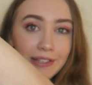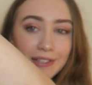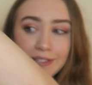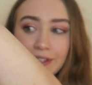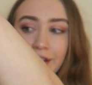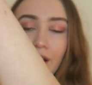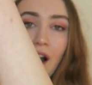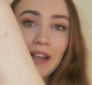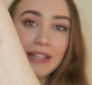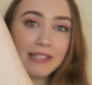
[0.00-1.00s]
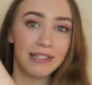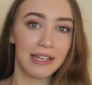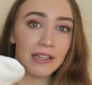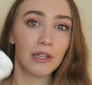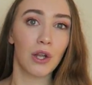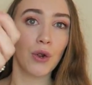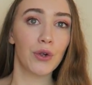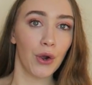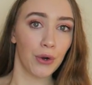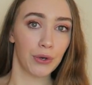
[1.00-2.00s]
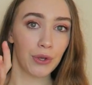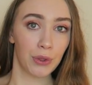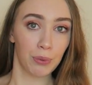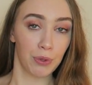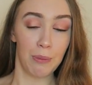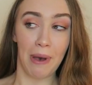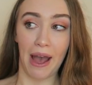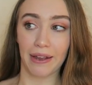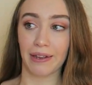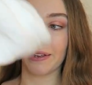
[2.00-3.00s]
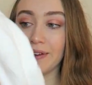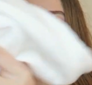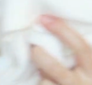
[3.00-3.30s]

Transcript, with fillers: this, I can see the logo through the back,